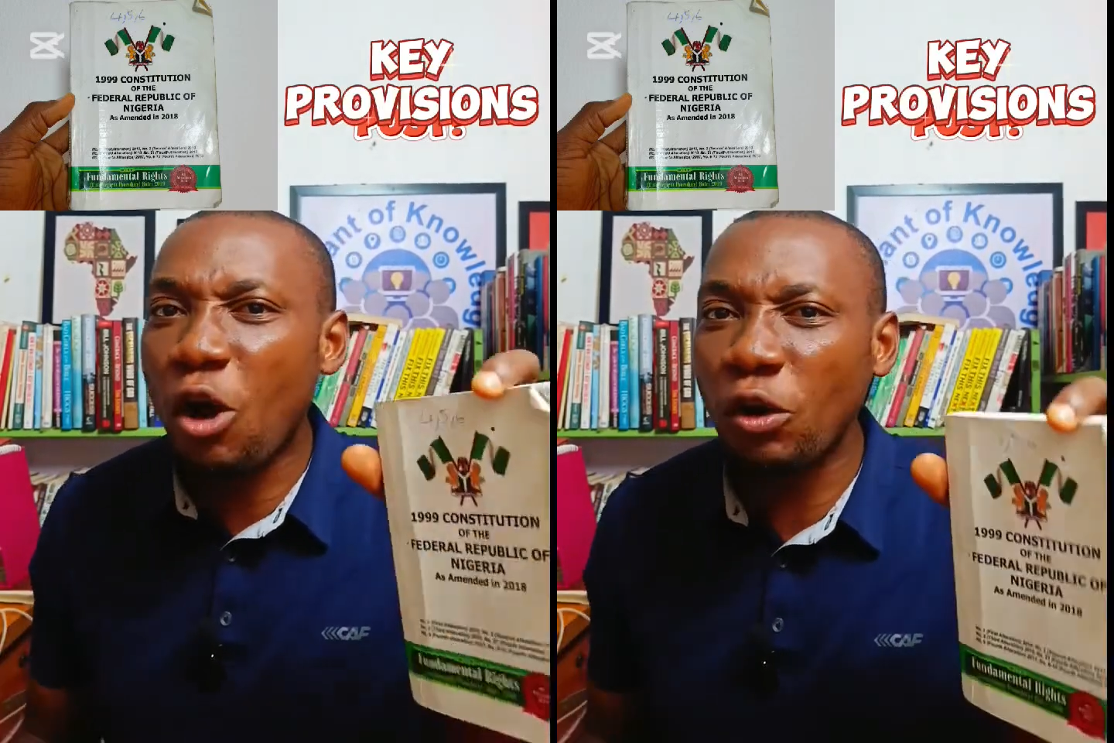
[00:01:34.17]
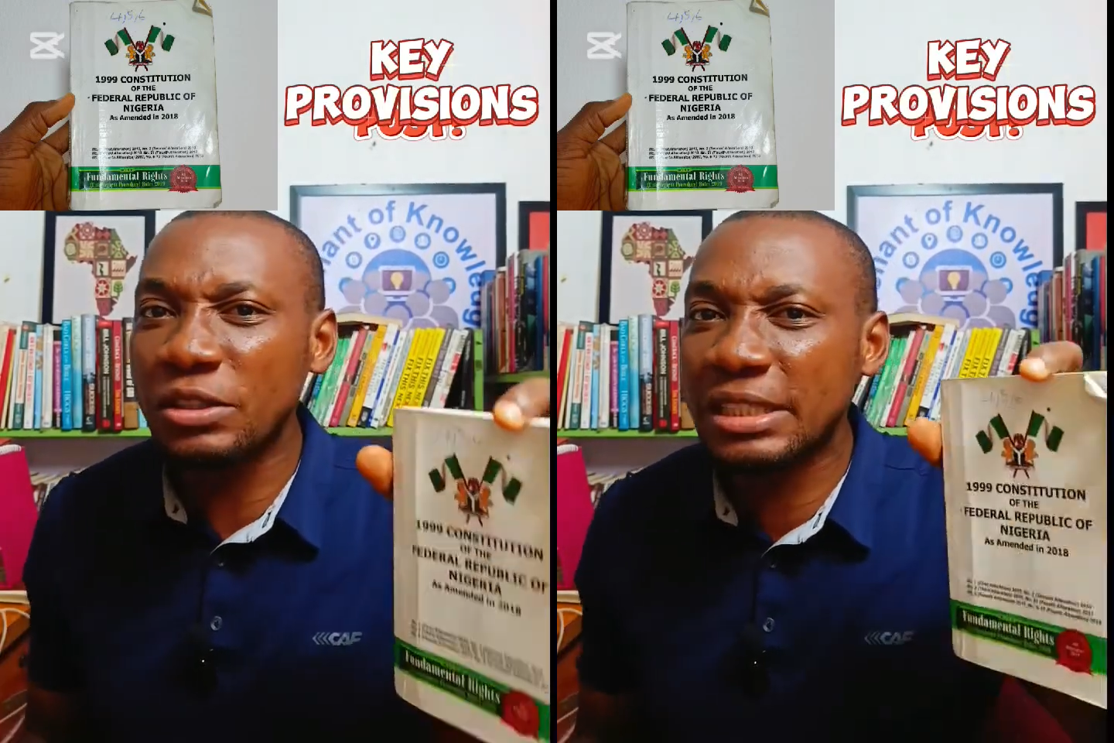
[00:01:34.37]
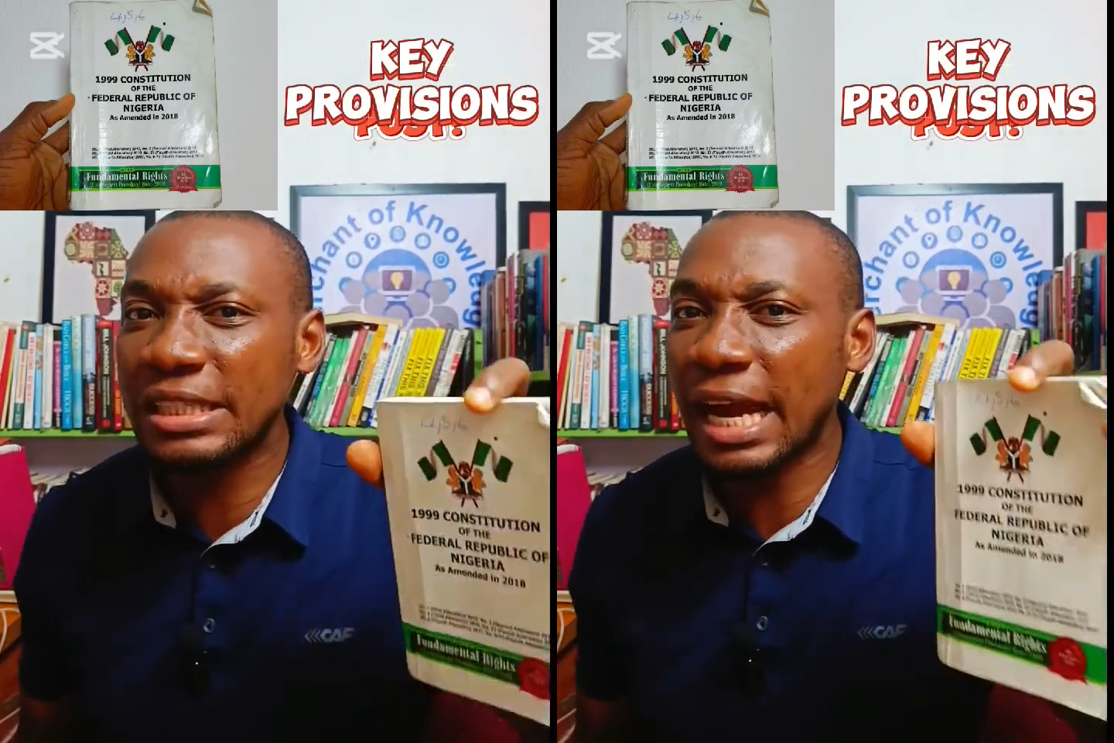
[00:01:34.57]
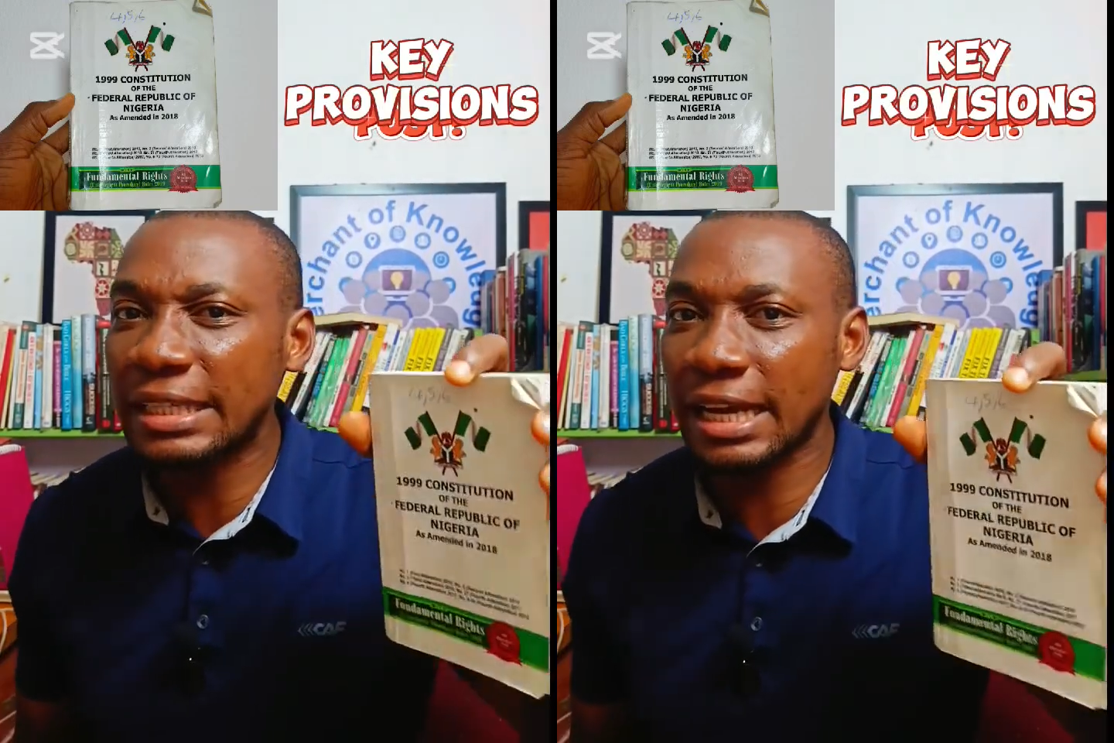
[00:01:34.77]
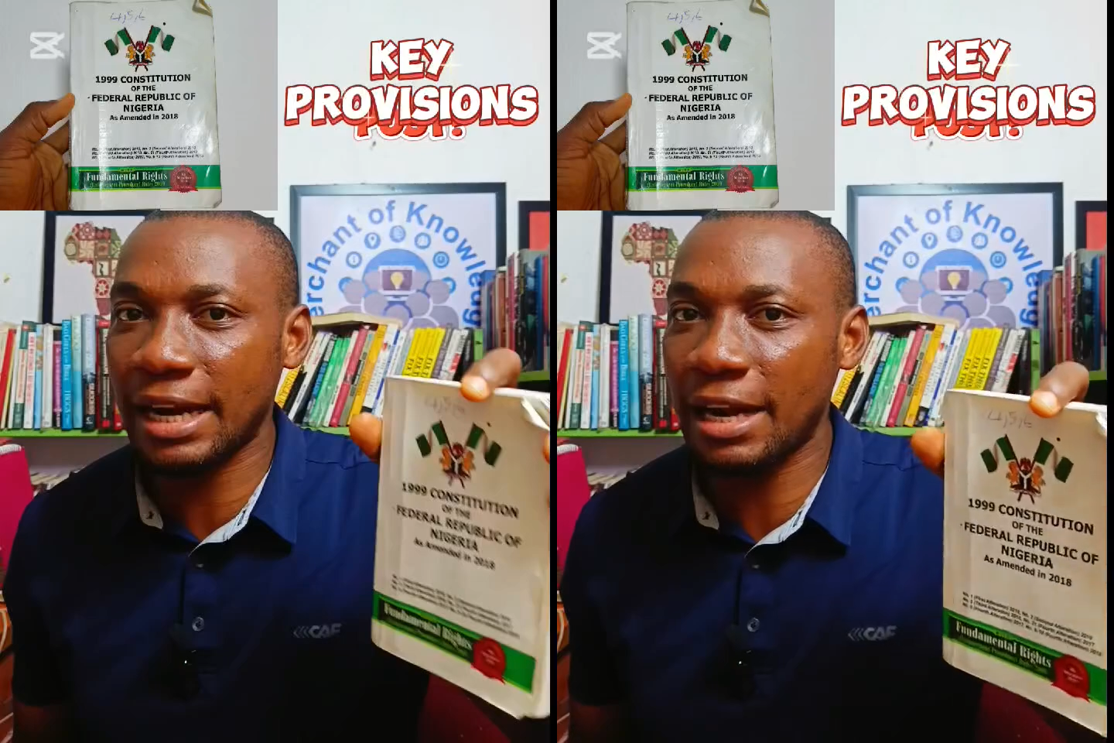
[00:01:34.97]
consider
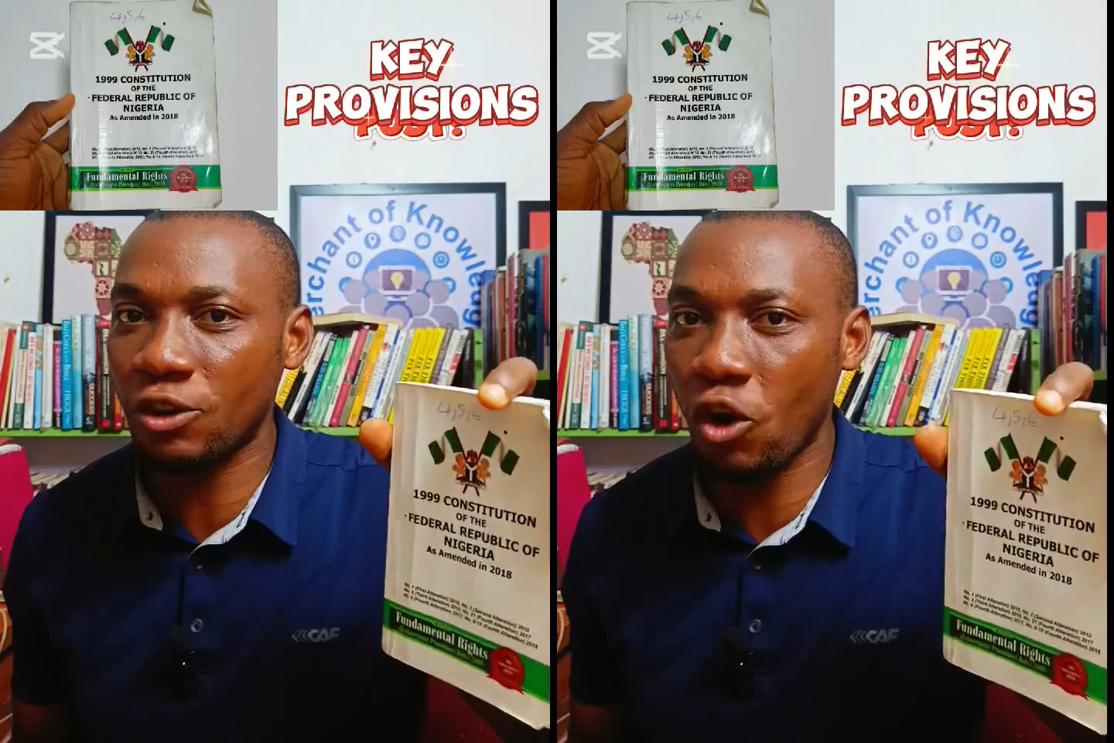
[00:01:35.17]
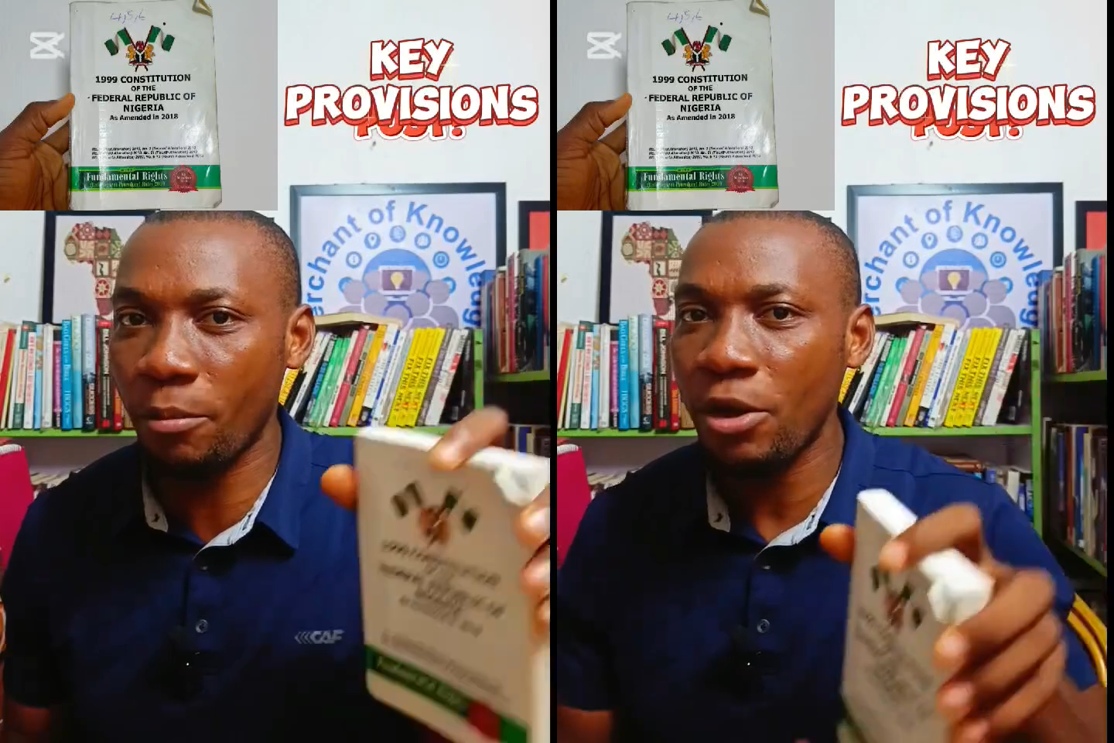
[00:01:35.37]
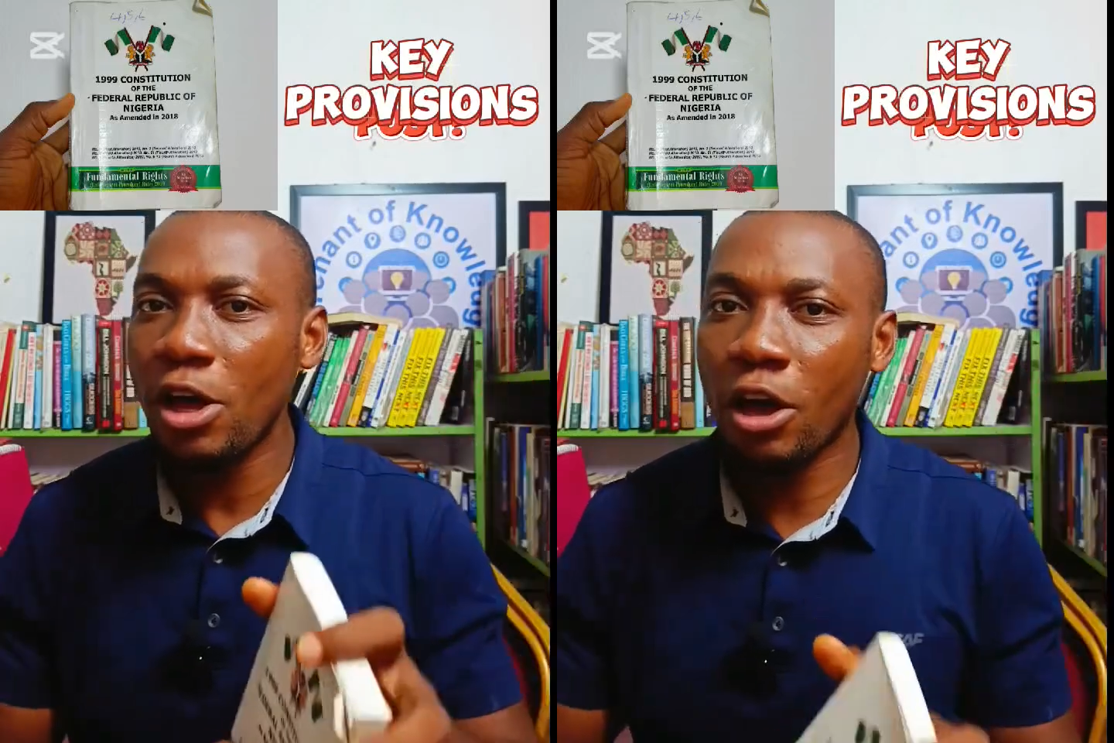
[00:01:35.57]
the grand norm.